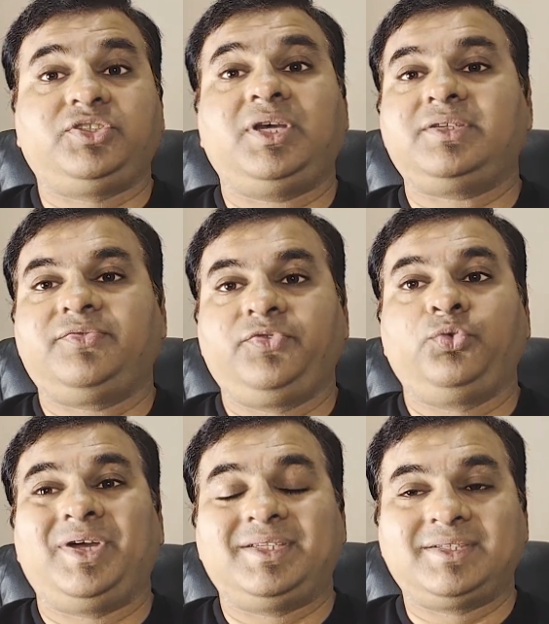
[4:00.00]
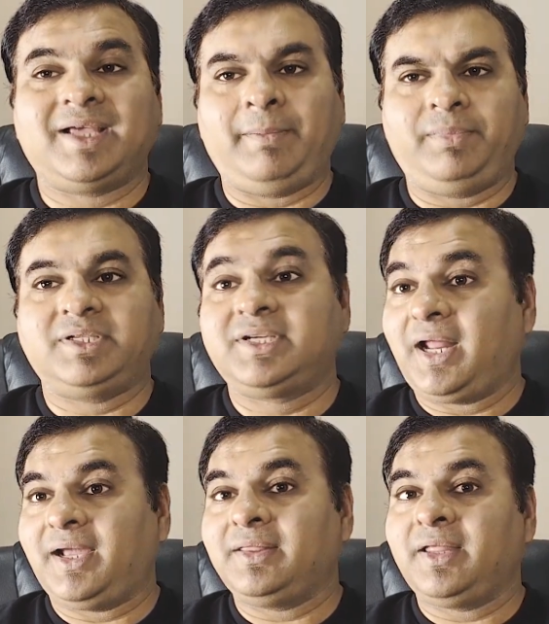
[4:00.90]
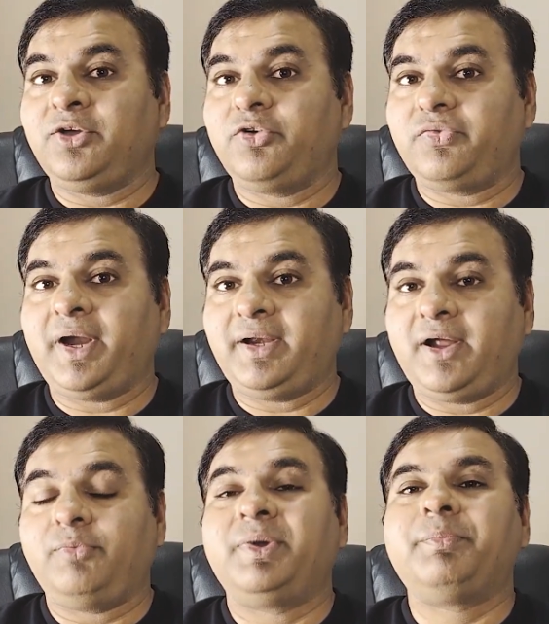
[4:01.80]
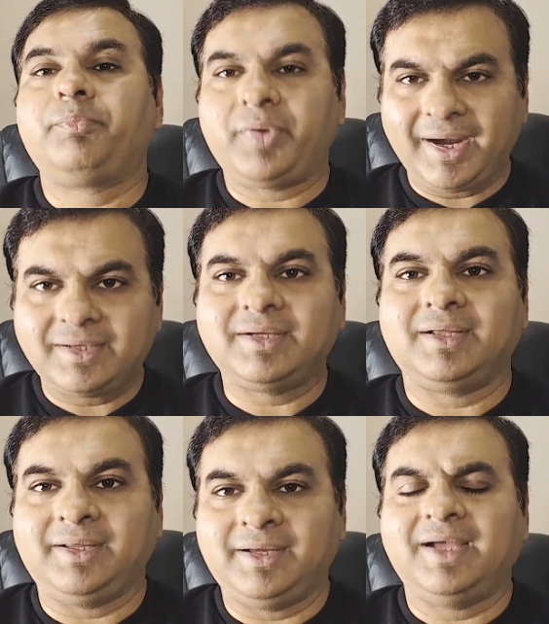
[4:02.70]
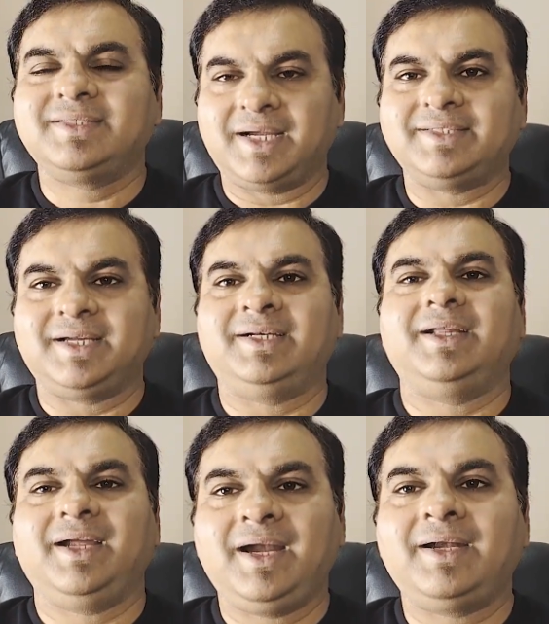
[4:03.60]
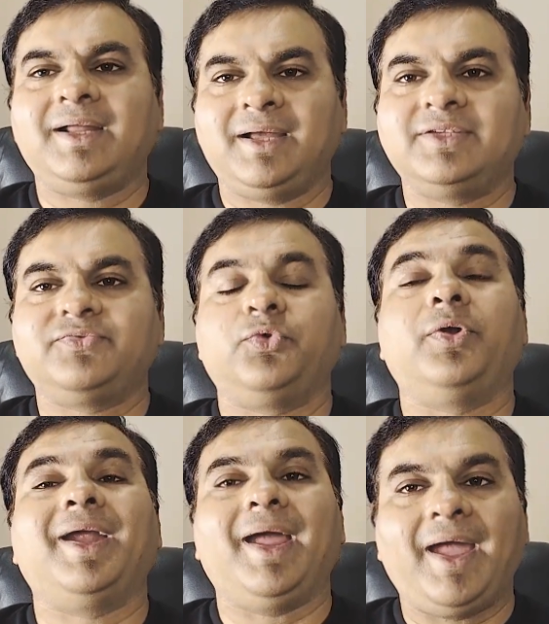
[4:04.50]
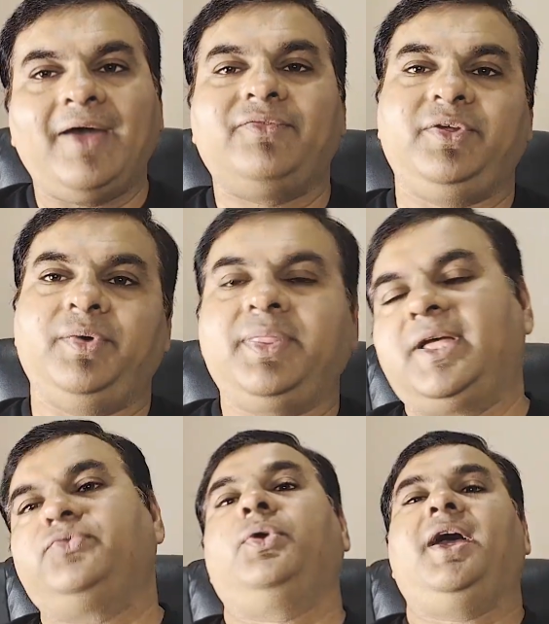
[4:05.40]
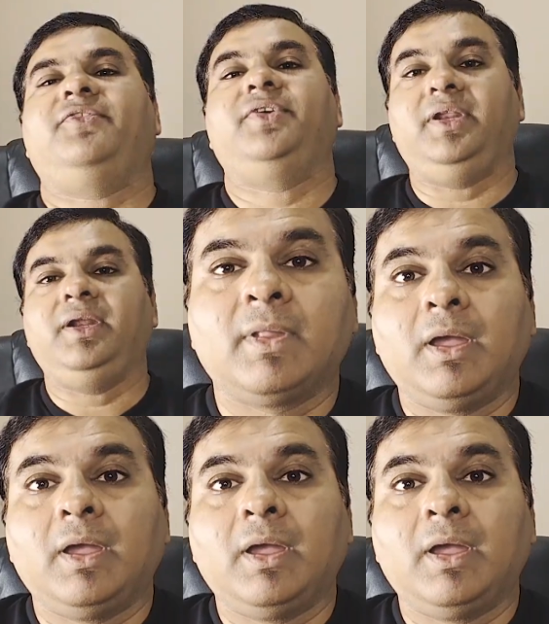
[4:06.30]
just few examples that I can think of right now, but practically, as I said, it is for everyone. That's what I feel.